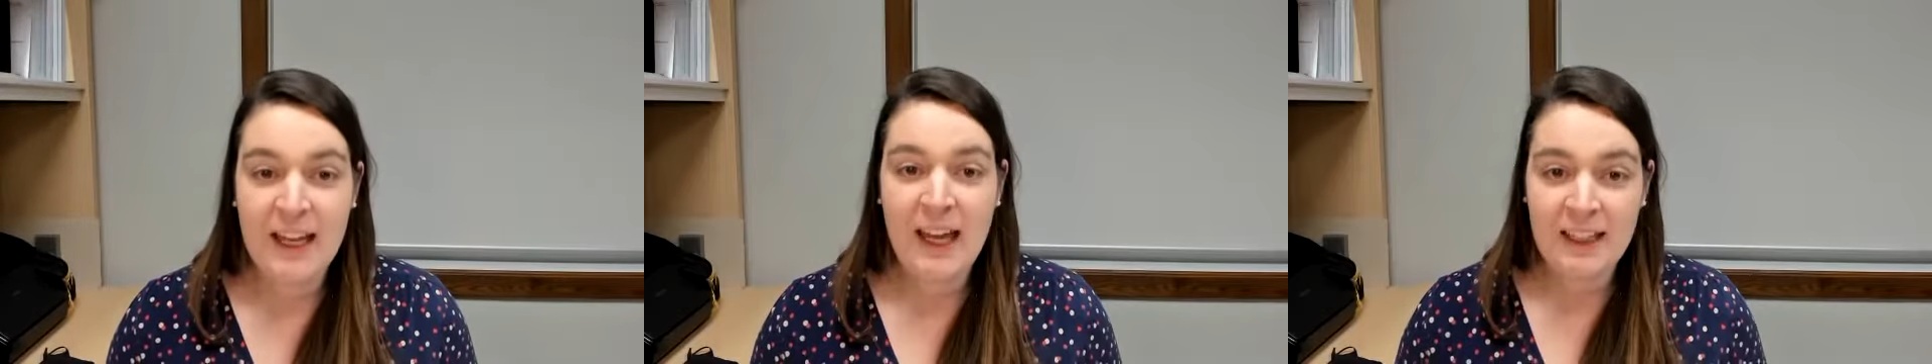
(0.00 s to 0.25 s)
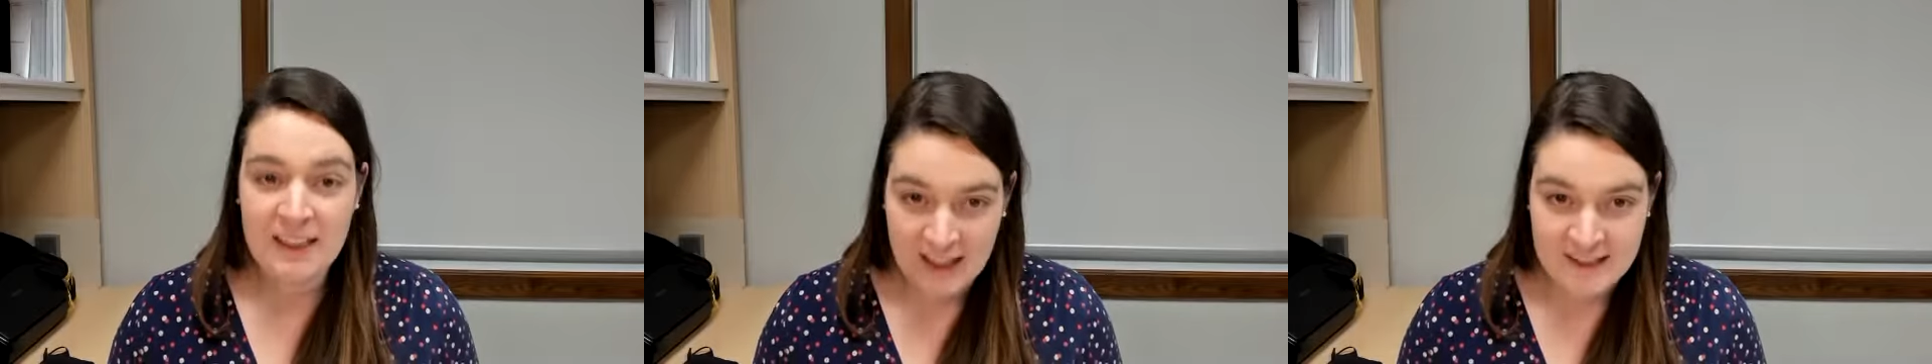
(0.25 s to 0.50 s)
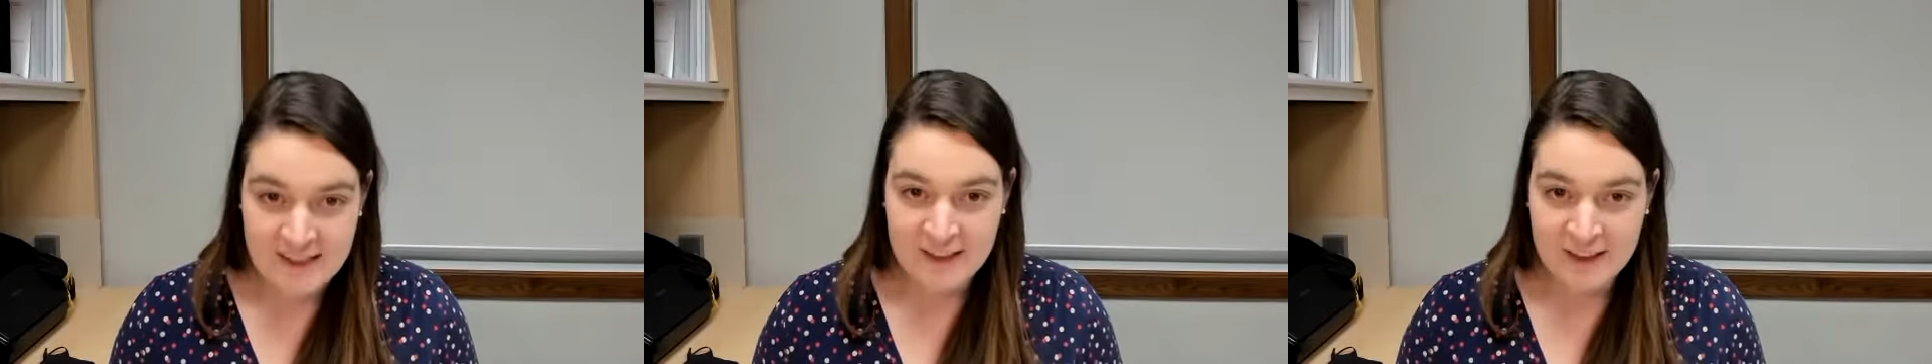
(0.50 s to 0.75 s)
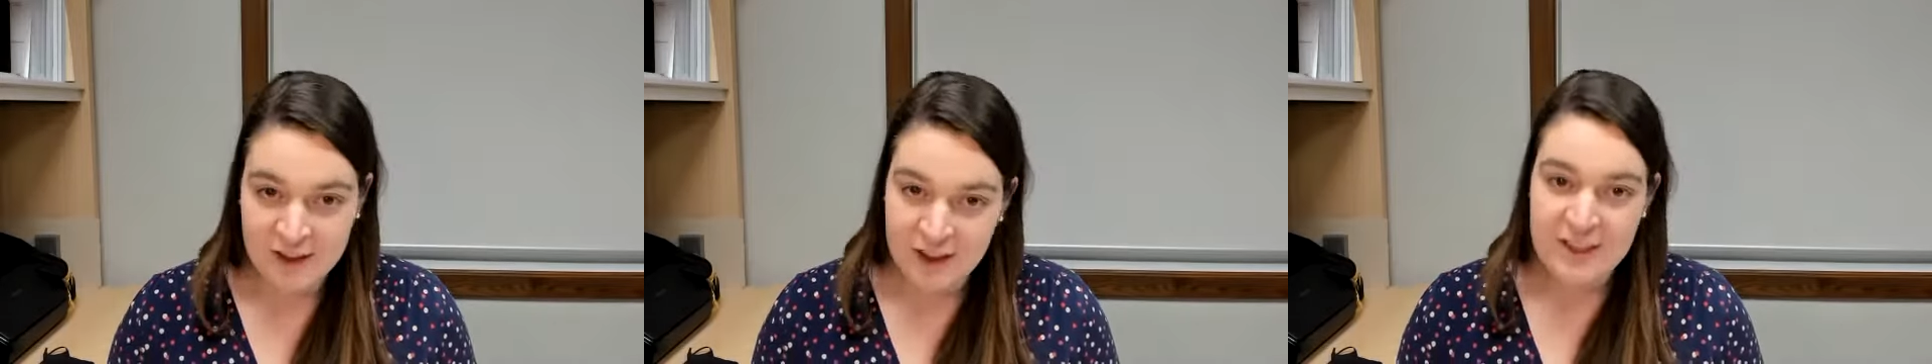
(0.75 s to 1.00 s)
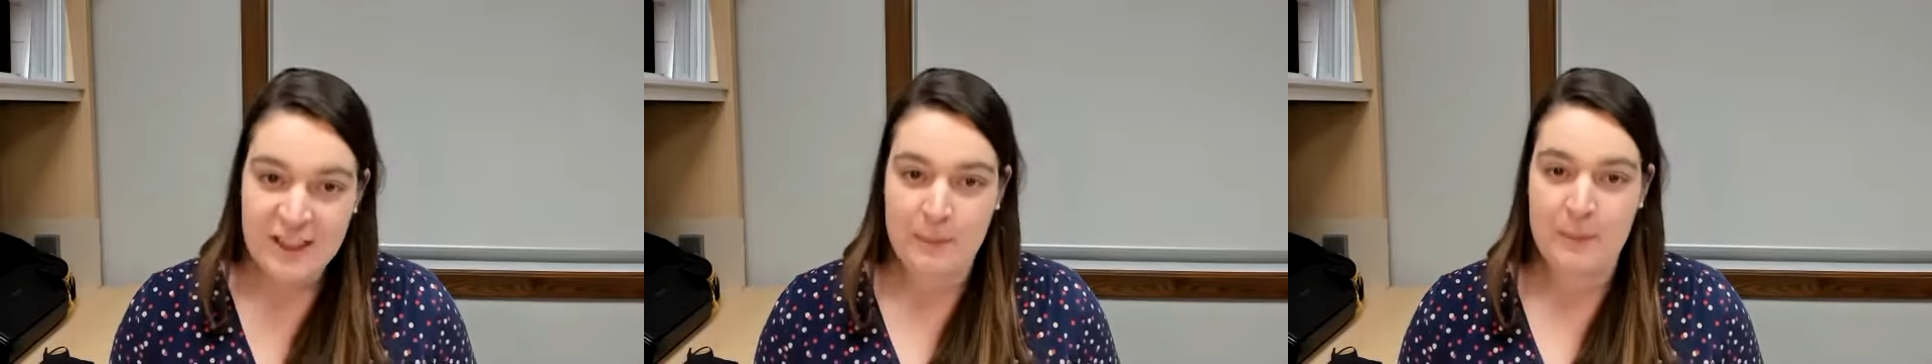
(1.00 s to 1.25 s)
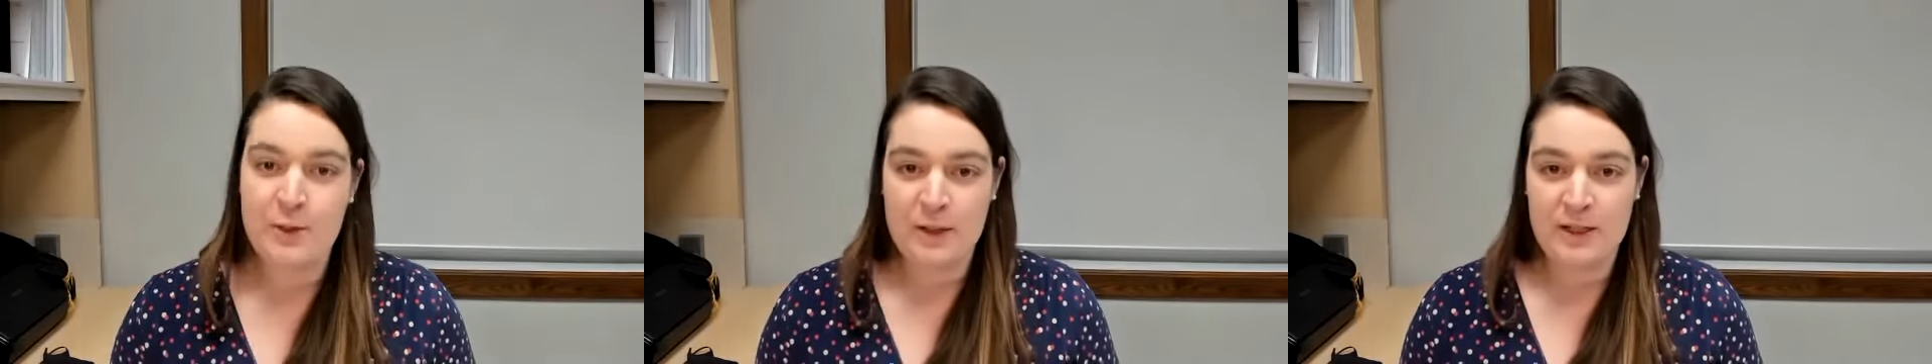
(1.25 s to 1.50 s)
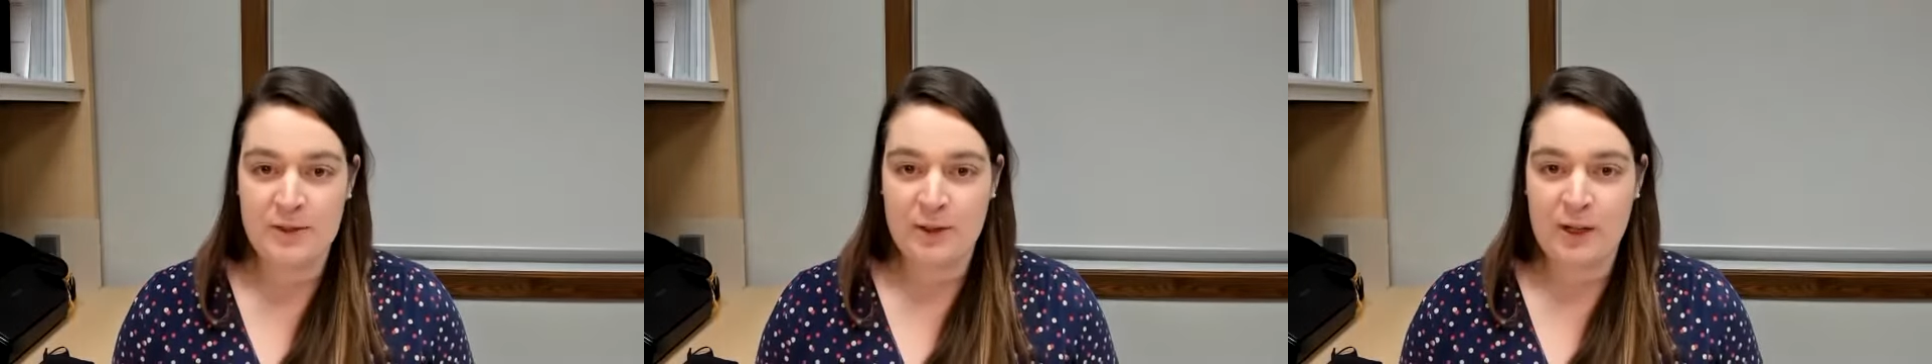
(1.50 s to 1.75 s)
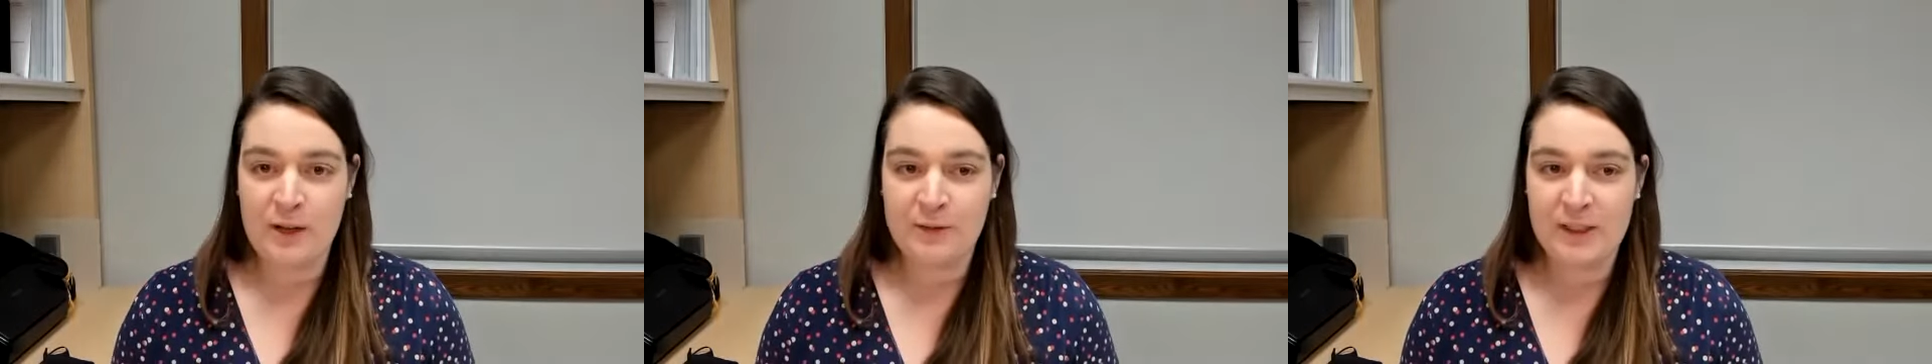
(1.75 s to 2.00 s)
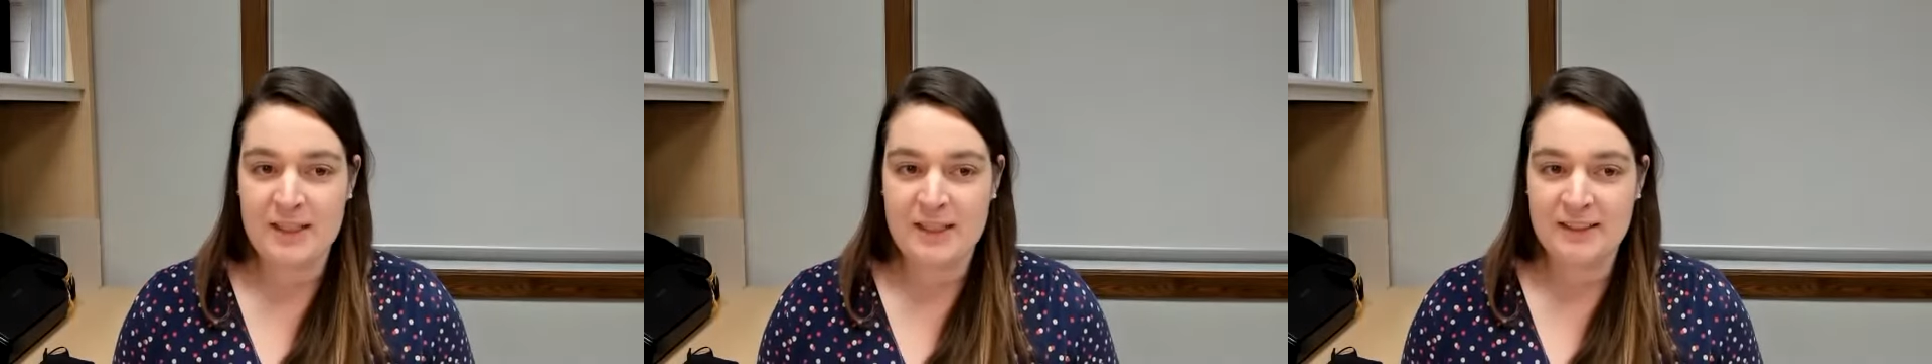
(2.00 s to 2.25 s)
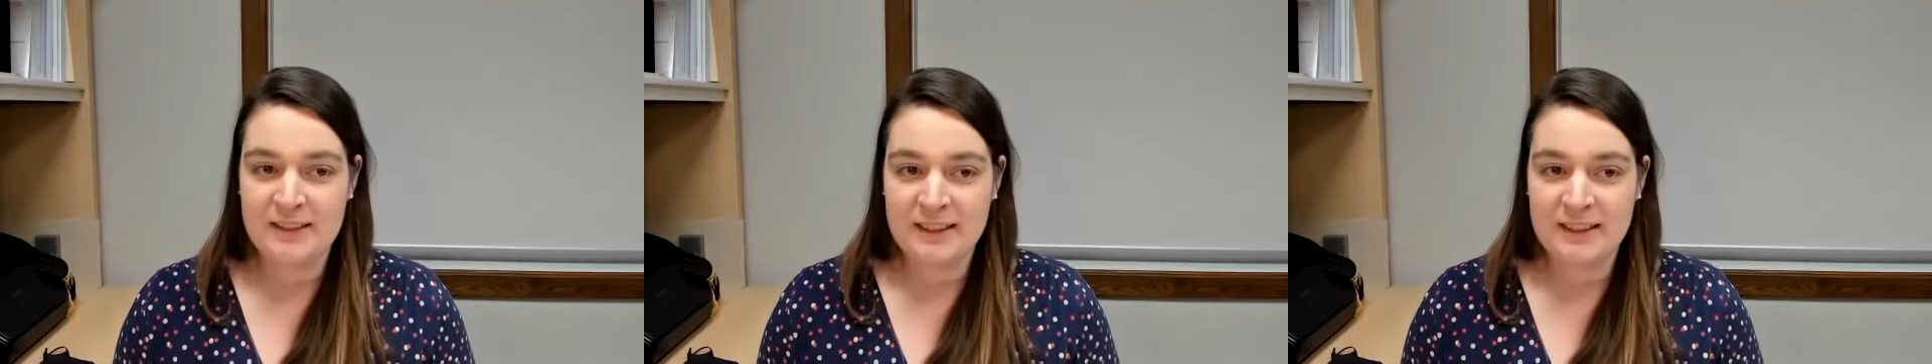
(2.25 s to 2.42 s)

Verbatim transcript: And yes, she's coming to our district conference.